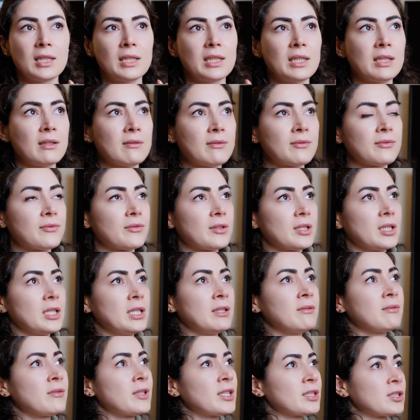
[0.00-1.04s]
If
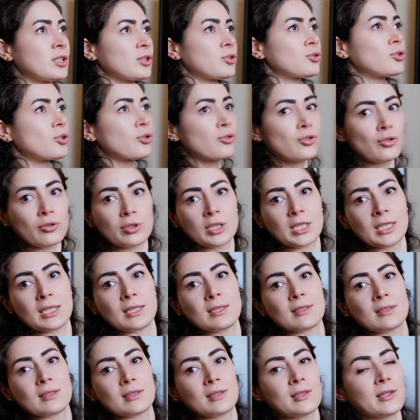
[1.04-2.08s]
inverted row, so
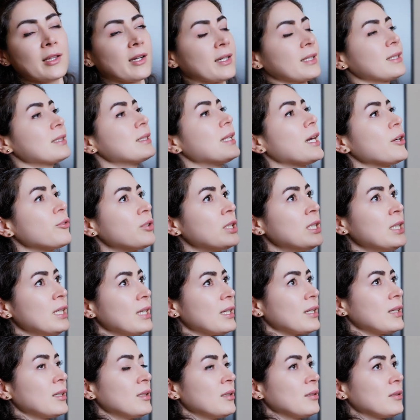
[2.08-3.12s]
he's lying down
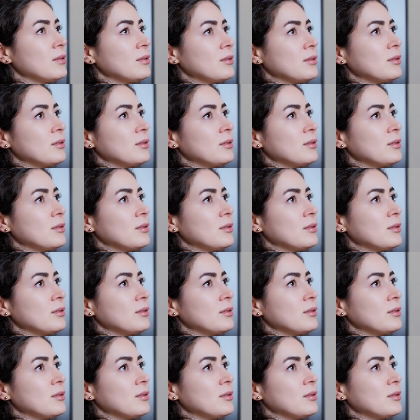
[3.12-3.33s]
here